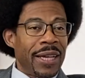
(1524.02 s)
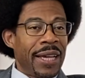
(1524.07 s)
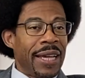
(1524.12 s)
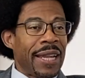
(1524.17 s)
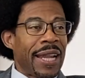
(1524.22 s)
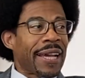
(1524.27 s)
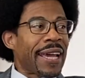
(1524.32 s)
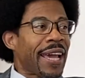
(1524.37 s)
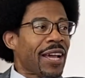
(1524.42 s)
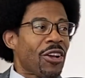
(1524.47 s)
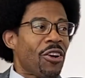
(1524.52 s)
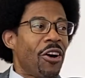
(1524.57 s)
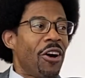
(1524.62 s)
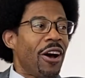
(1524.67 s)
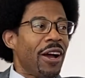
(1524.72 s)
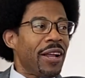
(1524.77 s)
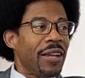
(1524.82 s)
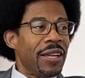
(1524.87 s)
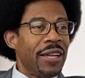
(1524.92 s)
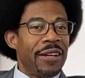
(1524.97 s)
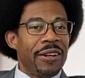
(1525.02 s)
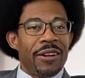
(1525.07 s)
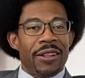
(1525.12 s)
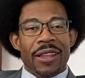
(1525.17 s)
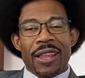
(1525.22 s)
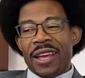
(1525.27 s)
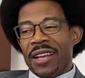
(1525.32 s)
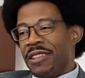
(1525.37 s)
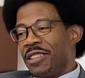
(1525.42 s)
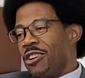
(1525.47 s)
And I got caught, and they're
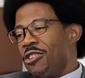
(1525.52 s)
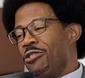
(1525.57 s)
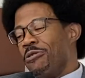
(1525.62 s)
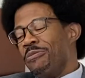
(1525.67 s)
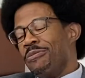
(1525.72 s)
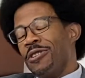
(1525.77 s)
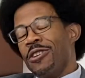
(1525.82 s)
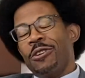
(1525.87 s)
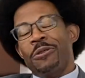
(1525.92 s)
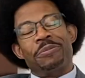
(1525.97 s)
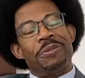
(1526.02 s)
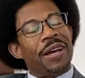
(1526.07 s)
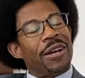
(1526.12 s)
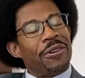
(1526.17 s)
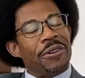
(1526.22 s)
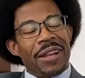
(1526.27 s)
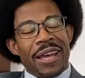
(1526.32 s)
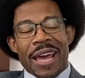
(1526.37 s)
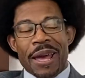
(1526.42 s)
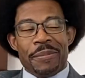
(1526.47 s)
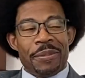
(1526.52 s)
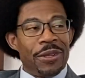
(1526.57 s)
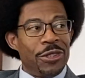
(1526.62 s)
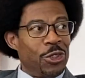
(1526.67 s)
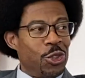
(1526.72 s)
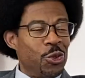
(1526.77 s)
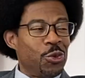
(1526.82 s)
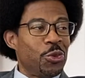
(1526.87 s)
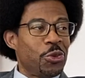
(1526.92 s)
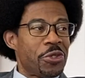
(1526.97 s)
like, "Nope, nope, not going to happen.
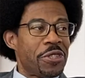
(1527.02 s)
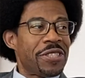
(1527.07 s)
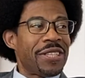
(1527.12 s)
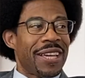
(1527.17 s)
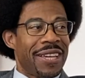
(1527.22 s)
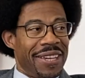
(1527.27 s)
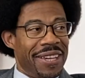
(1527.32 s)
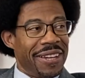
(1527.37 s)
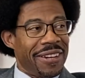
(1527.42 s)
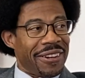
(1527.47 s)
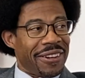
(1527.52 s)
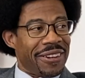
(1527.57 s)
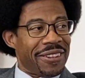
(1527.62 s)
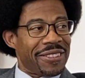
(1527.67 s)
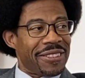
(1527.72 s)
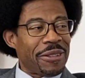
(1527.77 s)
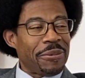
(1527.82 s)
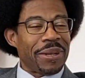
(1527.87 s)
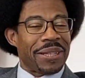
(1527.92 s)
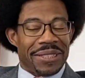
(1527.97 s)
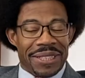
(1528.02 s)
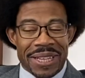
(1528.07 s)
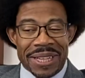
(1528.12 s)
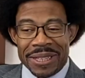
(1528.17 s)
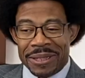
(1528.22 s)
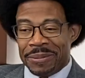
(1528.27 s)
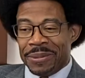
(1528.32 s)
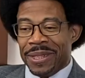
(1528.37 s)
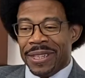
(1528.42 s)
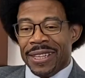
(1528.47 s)
You will stay here." So I'm like,
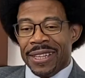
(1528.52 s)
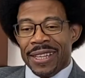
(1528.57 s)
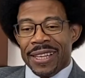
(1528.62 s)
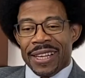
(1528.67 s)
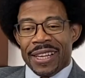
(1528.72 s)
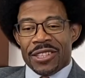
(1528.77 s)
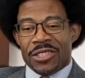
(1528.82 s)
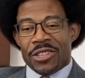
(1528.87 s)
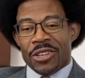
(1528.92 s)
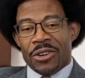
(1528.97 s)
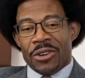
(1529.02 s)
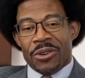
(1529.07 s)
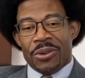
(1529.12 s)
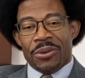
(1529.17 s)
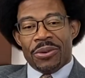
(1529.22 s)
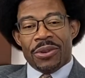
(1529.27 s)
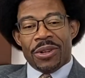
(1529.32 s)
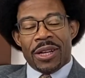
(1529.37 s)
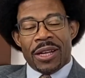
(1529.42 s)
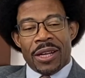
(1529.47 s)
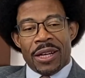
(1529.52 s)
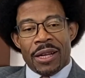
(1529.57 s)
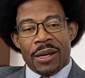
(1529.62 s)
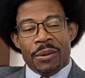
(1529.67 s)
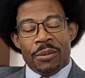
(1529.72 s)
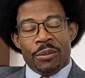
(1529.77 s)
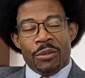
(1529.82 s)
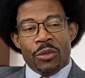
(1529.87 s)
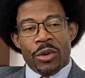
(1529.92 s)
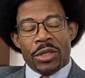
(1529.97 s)
"Damn!" And so uh,
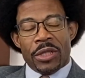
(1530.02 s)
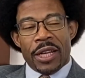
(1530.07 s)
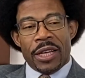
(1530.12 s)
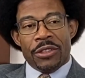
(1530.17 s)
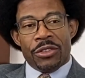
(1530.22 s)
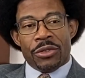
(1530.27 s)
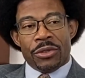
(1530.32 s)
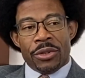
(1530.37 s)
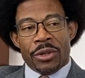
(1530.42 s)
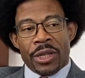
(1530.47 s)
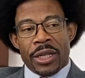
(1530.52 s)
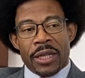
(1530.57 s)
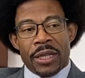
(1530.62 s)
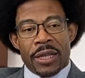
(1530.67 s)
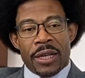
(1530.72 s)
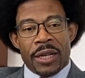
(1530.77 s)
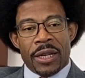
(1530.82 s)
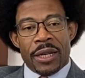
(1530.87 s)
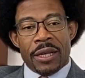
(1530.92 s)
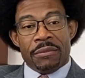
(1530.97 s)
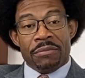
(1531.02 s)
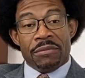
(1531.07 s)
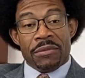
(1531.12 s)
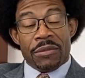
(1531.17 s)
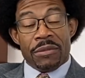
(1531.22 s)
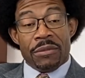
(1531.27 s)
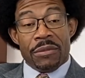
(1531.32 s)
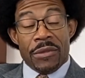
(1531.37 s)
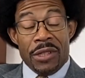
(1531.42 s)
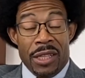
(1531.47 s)
one day during uh,
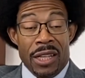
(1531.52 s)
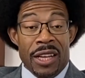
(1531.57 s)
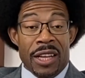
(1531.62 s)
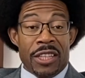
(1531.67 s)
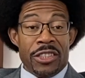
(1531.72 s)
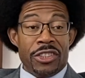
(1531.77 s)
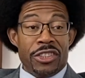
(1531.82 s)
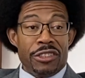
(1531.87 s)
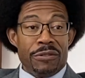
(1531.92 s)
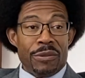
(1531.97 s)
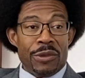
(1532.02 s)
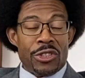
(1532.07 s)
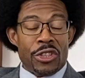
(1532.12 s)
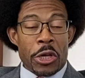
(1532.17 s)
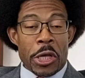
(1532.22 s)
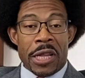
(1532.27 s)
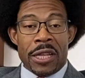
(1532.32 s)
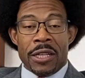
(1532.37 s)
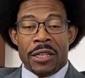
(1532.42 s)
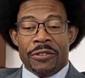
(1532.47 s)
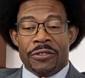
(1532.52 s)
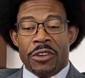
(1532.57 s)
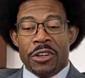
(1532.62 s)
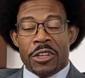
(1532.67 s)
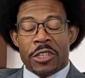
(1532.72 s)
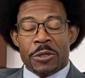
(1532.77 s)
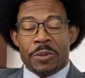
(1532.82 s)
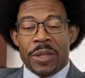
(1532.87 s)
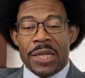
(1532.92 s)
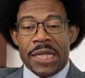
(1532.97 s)
launch so an
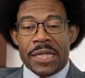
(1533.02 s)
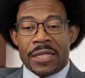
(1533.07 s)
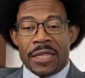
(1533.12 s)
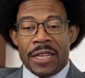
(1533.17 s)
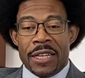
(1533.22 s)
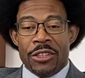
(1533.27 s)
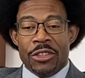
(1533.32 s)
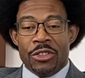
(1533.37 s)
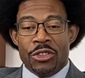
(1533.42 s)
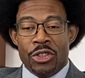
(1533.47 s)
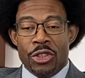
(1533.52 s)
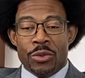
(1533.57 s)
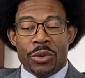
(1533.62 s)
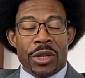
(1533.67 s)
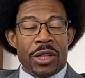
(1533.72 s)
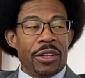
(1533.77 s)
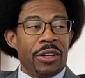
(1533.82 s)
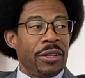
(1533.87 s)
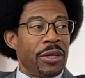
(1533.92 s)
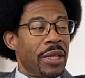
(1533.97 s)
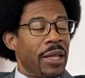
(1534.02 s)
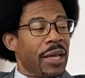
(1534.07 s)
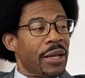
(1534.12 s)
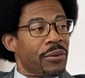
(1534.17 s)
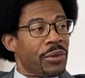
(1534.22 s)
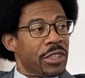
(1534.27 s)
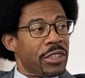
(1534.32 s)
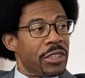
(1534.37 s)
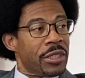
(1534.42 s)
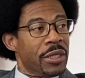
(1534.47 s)
advertisement that said, Do you want to learn a
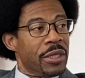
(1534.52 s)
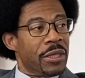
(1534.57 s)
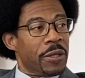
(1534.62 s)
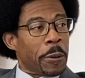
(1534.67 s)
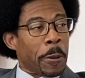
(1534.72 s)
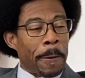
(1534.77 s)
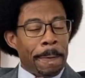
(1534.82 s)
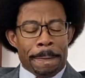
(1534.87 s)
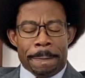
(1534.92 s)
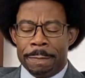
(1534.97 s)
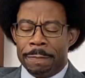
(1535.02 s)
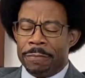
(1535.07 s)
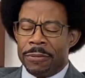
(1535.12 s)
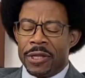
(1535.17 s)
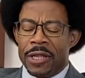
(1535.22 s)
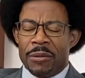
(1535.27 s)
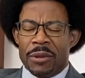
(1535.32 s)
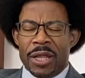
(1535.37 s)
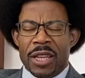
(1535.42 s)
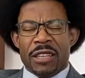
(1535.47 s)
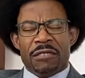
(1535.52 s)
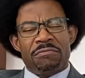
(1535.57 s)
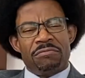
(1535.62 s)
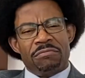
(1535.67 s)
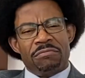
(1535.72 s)
language? And I'm